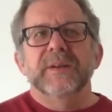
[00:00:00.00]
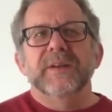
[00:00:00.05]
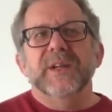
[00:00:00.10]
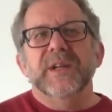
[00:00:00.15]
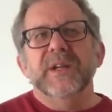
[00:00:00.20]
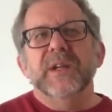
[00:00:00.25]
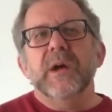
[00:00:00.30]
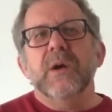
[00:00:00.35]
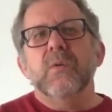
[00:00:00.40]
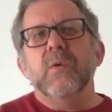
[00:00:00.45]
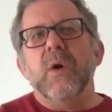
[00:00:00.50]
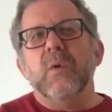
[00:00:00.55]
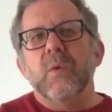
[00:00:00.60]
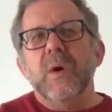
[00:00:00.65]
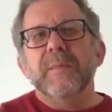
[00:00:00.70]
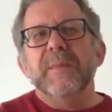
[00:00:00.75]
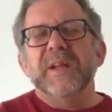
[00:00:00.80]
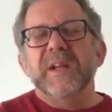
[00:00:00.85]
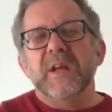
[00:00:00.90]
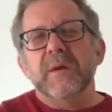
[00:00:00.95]
You know what
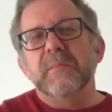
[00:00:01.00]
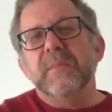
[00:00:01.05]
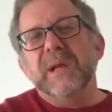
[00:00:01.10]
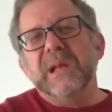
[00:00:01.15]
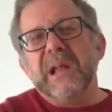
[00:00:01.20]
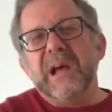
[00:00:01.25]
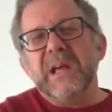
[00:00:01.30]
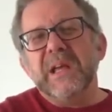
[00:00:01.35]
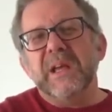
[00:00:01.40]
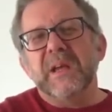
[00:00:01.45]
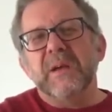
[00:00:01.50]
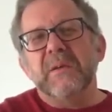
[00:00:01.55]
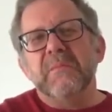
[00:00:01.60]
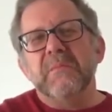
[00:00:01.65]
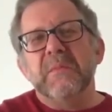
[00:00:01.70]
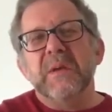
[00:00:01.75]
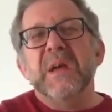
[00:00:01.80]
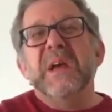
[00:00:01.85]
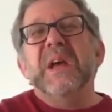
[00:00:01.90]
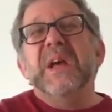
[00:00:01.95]
women can be like?
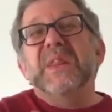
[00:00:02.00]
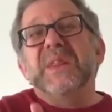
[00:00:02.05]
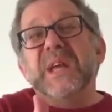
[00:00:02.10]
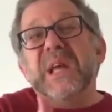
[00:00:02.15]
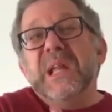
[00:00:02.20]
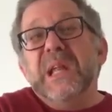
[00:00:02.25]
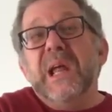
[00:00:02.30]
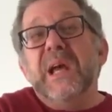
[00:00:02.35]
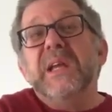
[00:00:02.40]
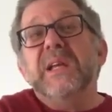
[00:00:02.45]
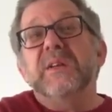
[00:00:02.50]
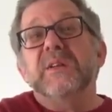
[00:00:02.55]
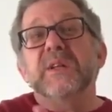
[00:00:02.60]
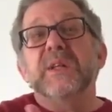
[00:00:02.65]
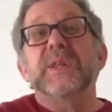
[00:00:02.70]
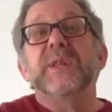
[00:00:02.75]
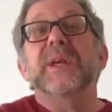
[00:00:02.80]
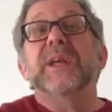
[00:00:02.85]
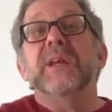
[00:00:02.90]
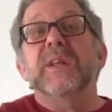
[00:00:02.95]
They like to
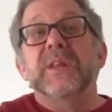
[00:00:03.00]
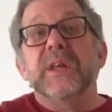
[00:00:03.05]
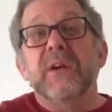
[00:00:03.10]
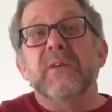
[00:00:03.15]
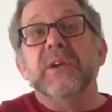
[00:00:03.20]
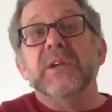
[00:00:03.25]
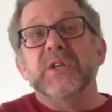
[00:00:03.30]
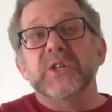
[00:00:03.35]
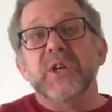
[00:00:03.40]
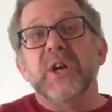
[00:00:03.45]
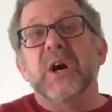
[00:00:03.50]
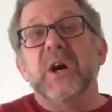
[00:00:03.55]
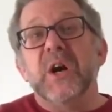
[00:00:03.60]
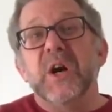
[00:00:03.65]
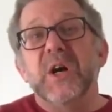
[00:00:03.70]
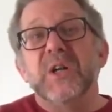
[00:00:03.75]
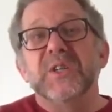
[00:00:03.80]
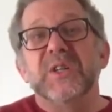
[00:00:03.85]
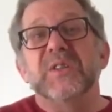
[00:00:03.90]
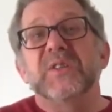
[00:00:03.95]
think they're in
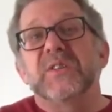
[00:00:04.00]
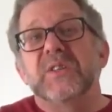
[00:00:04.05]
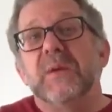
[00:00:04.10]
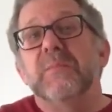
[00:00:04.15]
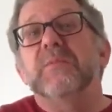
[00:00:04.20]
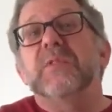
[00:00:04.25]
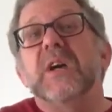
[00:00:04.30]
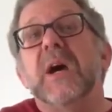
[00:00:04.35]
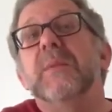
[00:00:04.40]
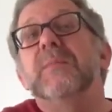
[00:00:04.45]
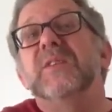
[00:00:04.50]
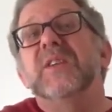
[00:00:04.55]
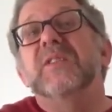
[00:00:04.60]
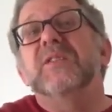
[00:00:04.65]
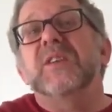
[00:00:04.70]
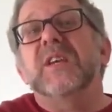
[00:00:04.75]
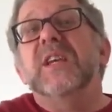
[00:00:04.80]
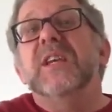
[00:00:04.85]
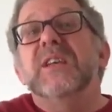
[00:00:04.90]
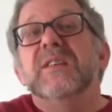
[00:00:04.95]
charge, and sometimes
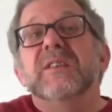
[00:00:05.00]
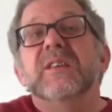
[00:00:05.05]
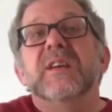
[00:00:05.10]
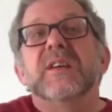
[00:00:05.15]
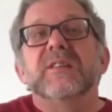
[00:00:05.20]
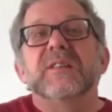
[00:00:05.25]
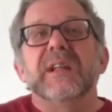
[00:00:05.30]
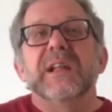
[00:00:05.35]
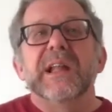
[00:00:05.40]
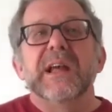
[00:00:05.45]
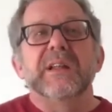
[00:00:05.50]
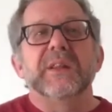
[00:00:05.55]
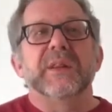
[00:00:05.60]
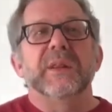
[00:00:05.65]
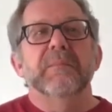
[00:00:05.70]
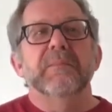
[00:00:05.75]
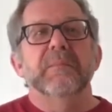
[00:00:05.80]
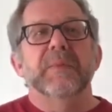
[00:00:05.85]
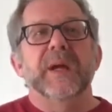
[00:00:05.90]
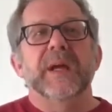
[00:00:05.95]
it's easier to let
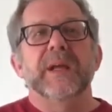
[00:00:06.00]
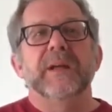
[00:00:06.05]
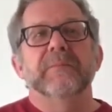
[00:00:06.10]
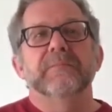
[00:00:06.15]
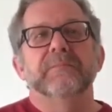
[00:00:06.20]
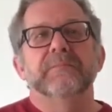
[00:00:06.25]
them be.